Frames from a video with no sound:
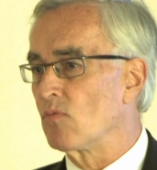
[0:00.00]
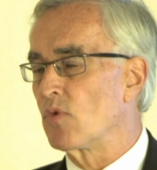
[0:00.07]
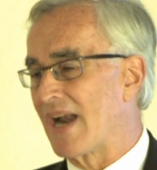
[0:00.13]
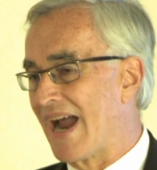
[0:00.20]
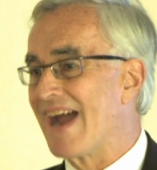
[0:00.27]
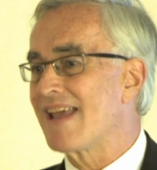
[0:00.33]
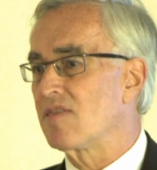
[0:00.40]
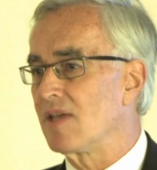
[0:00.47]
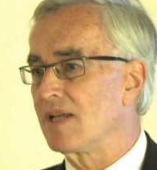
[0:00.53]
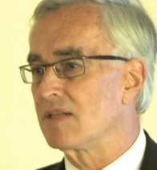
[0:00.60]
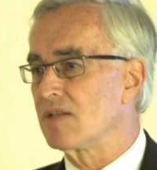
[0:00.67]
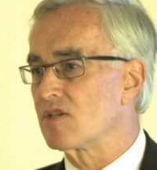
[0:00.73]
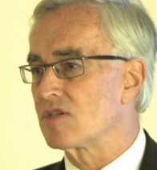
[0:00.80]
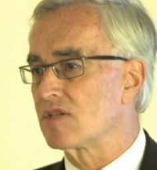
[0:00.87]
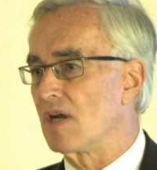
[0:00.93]
what I think
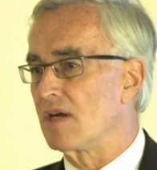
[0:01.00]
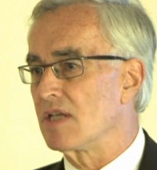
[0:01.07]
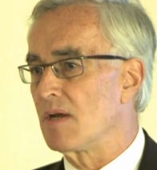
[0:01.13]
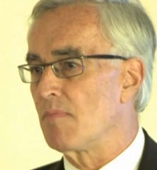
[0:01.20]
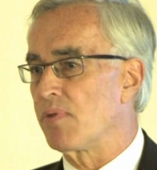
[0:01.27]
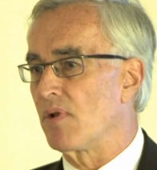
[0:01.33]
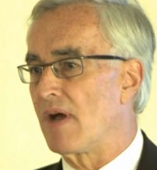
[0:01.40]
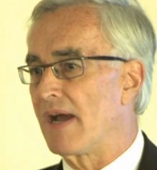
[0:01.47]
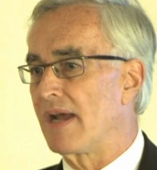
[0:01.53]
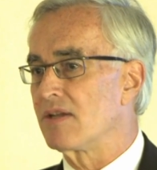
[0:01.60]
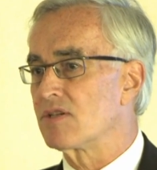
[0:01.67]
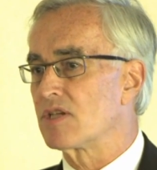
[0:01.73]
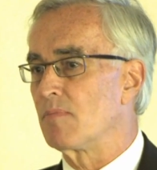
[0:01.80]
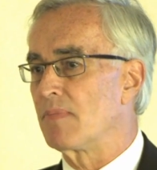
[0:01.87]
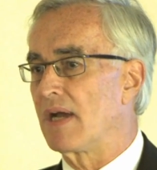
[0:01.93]
this study
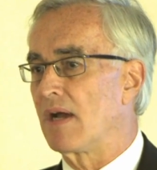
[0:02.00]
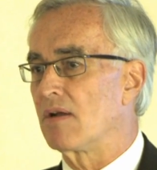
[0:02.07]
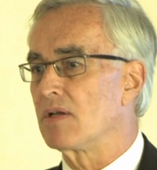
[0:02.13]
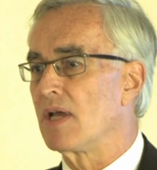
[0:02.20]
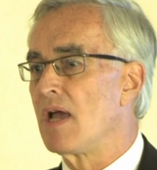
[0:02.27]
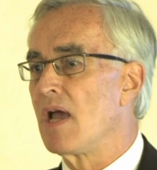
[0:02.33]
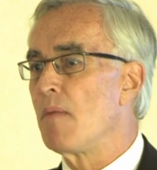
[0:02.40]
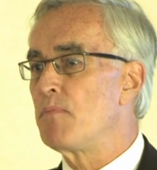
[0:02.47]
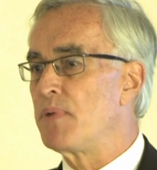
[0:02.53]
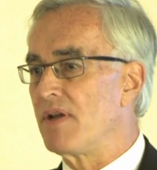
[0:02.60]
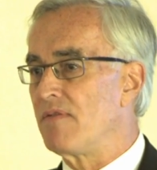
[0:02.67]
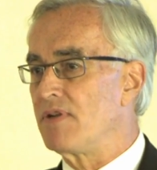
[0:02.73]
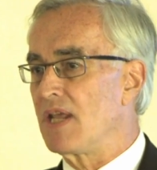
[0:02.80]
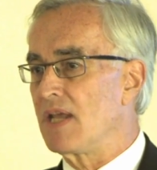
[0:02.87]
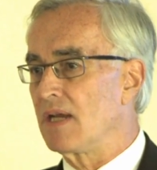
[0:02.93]
implies about
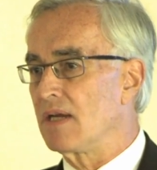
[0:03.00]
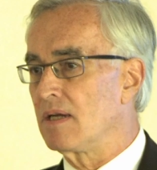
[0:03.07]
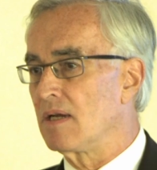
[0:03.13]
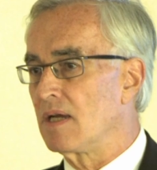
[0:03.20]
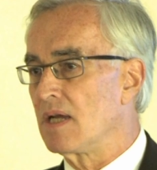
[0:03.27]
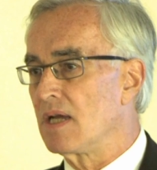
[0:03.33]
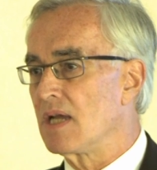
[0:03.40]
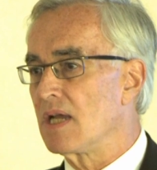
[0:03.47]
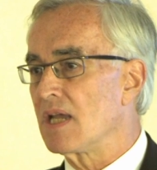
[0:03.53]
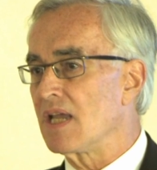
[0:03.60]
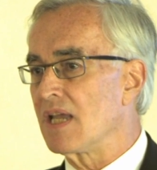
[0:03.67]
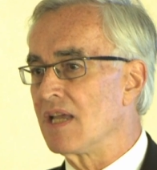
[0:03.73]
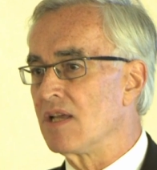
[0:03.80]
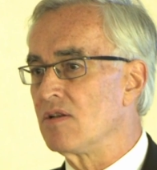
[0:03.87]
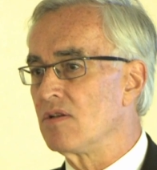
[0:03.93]
pivoting
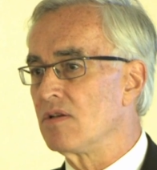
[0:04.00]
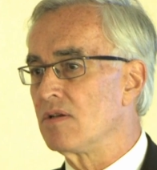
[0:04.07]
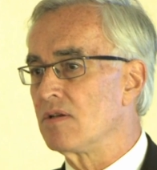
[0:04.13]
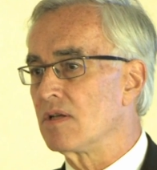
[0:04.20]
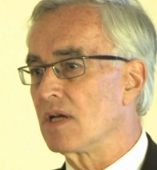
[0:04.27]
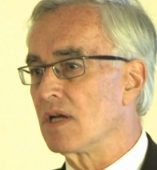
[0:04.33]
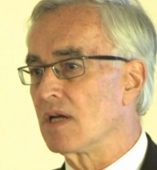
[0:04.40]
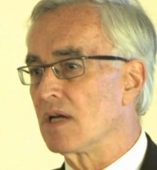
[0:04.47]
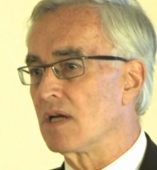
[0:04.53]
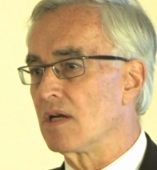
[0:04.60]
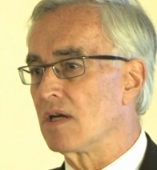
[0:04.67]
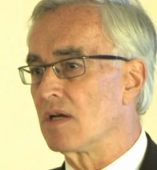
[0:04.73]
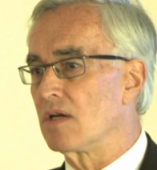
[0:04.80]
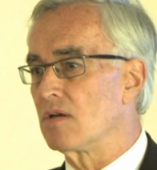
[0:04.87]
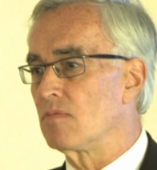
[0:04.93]
in
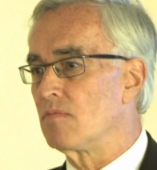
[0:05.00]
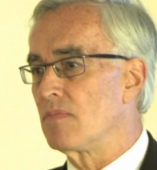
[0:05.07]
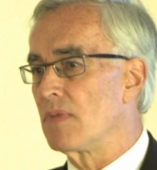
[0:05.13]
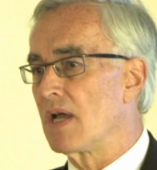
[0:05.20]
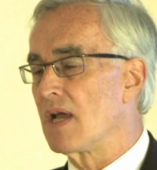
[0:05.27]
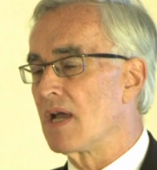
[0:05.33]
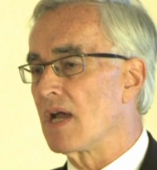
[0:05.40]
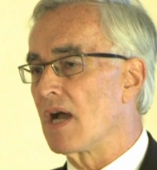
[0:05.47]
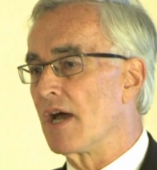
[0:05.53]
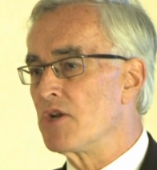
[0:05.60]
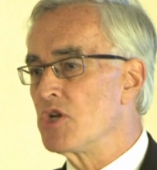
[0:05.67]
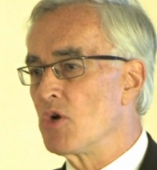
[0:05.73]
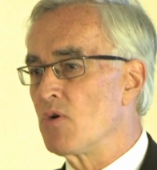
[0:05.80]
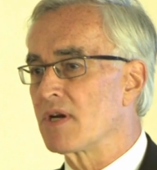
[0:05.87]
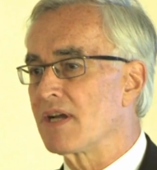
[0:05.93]
a
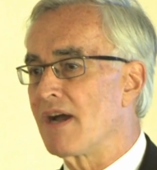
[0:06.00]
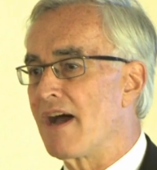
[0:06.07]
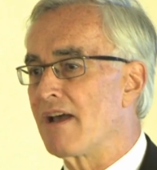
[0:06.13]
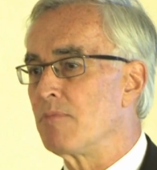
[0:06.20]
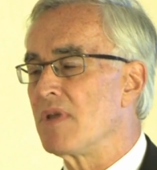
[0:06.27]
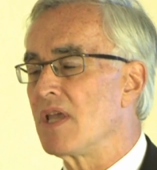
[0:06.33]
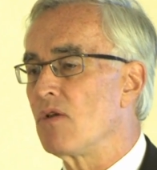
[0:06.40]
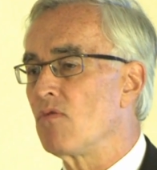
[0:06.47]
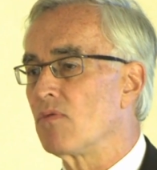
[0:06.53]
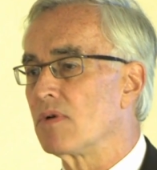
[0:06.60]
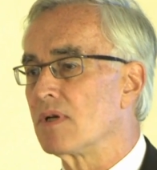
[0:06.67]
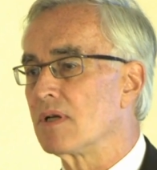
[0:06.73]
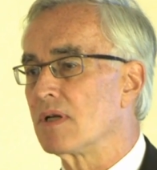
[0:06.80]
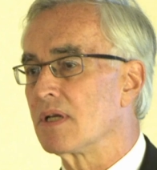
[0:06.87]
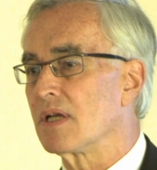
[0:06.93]
new economy
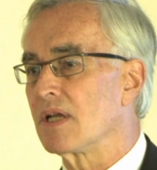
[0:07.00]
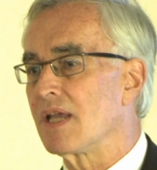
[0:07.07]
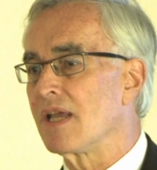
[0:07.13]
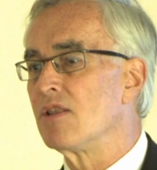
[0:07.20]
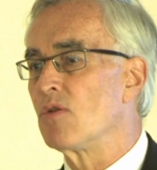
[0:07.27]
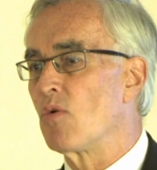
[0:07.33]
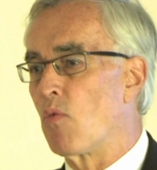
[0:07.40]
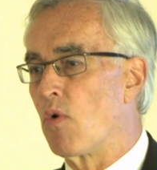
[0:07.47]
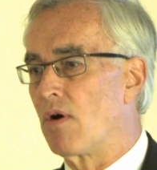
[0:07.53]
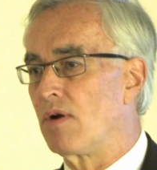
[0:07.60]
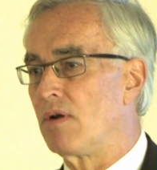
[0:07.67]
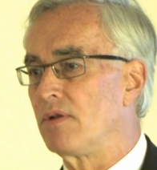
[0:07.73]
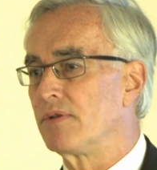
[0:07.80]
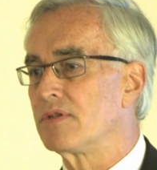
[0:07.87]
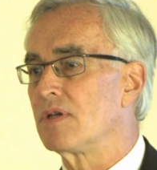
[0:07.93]
in the
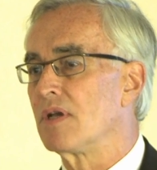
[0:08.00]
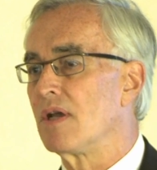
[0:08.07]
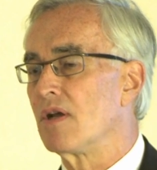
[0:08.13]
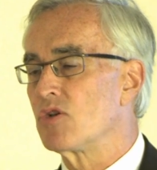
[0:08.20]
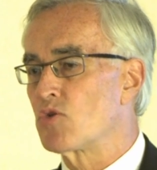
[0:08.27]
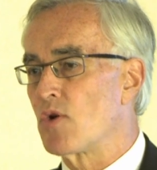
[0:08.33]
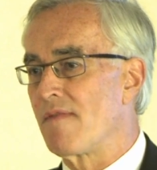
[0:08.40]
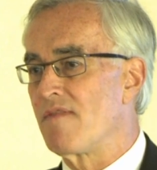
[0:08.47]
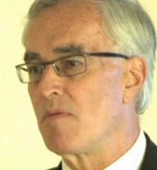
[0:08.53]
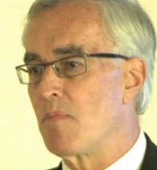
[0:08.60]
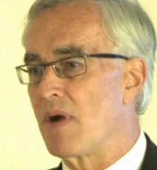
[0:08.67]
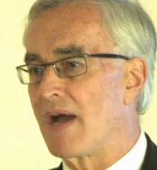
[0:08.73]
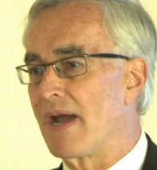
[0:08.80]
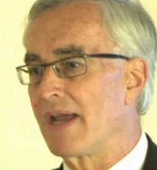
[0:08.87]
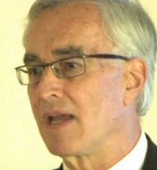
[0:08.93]
world driven
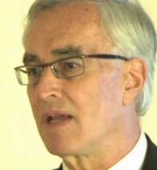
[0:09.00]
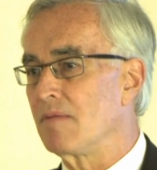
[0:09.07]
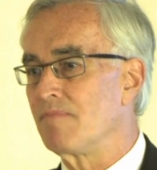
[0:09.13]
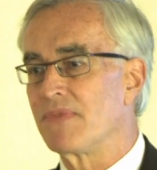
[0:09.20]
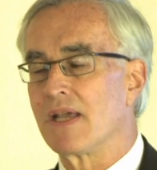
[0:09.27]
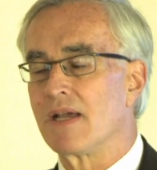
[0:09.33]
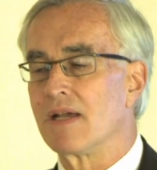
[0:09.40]
by